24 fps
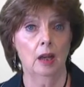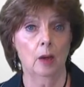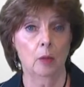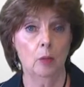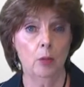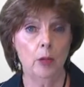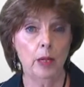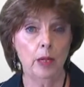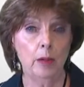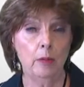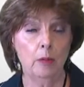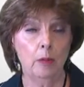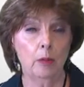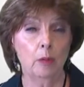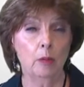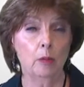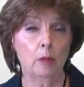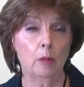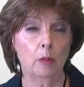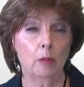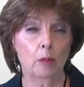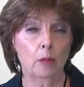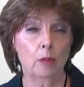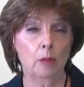we
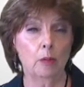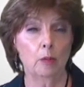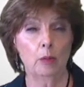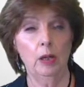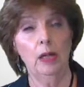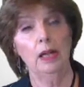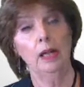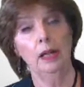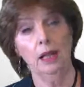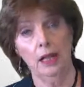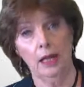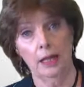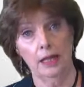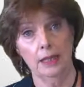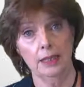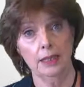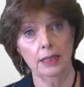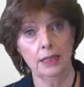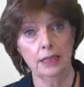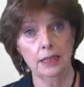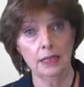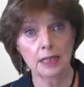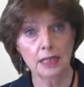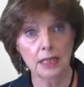
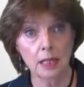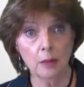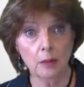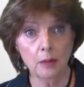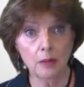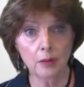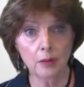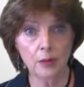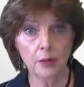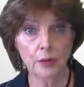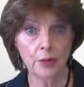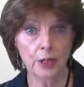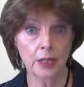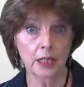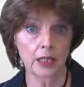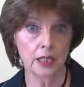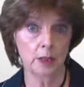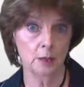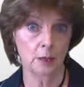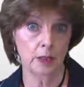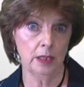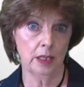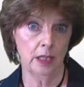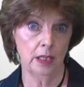realize that some of the
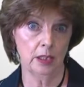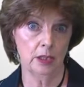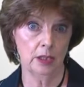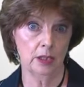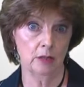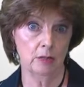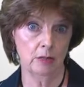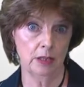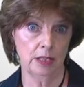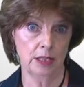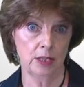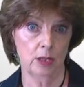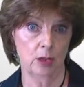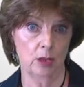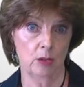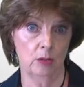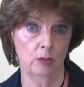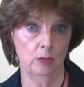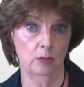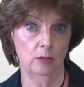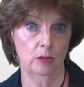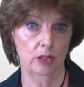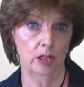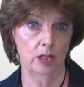things we need to
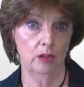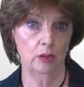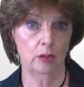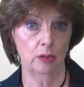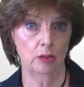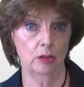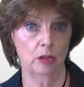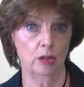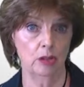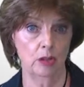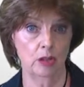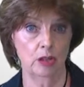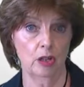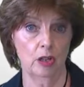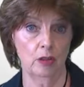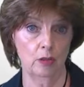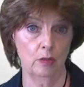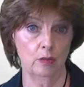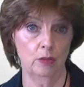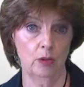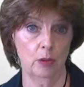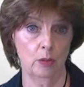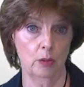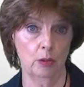resolve in order to go
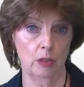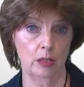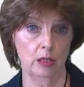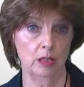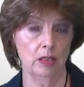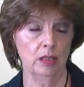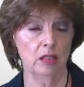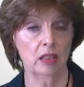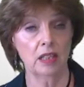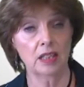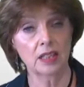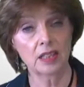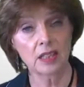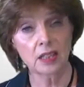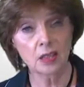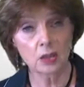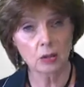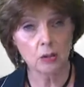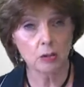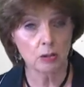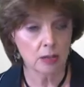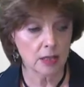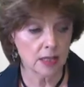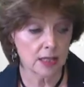forward are
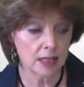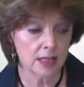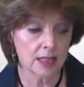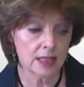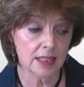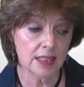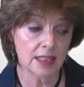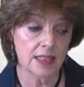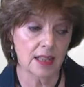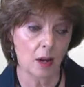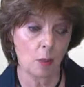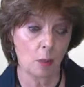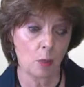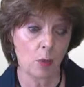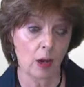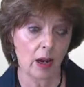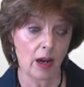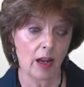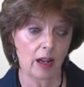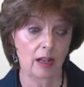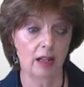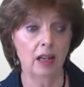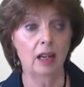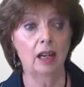stored
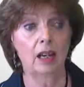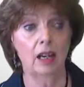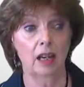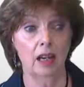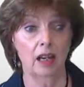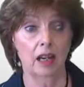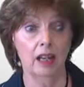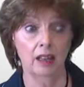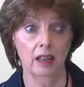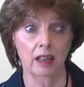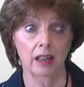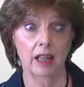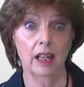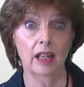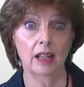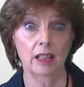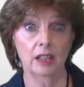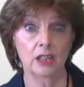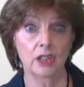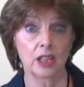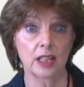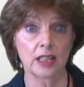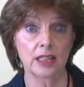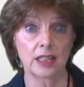somewhere in that
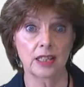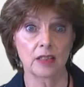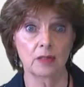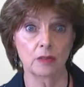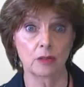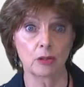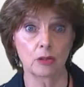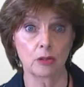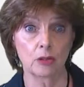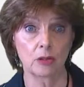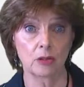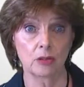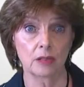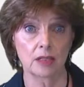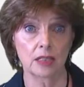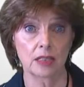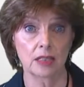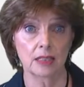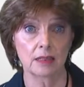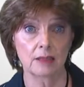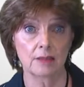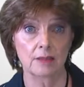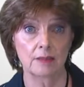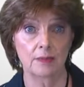chest of
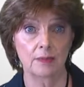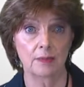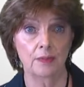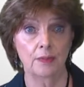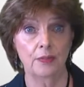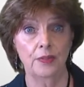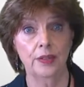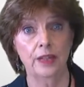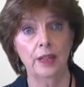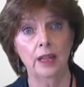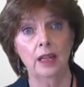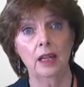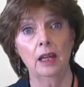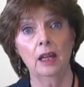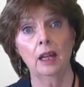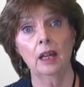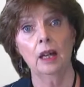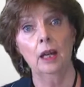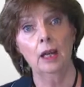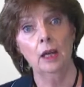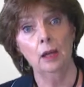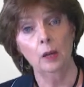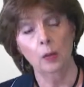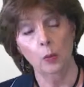drawers.
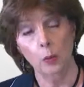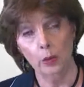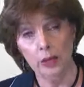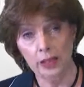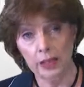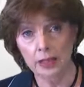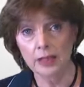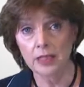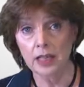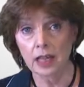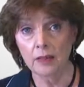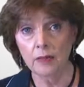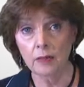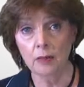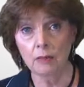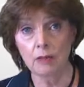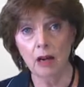We need to have a